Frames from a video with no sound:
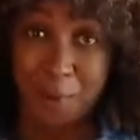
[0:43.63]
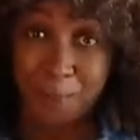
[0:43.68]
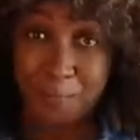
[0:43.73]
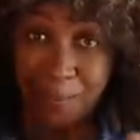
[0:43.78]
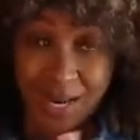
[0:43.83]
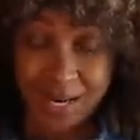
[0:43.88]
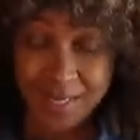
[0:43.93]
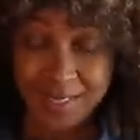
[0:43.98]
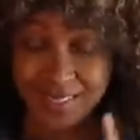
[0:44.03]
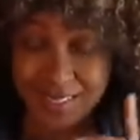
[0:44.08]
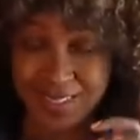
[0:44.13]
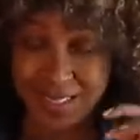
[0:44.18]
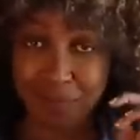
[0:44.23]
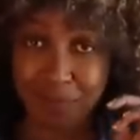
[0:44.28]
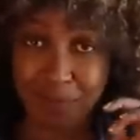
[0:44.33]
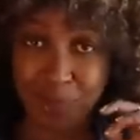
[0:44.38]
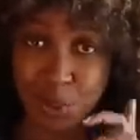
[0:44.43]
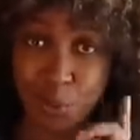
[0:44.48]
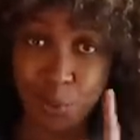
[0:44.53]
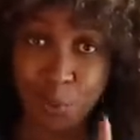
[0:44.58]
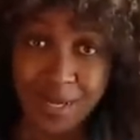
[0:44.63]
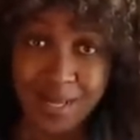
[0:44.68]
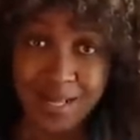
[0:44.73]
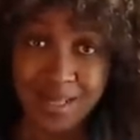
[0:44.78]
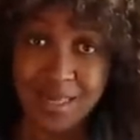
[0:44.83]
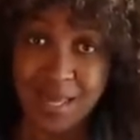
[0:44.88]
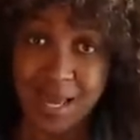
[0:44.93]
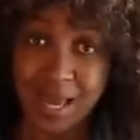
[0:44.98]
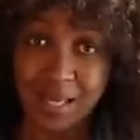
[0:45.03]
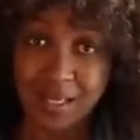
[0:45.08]
But in
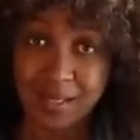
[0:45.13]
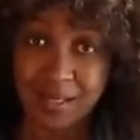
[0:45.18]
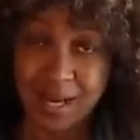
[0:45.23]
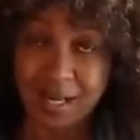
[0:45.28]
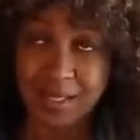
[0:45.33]
between then,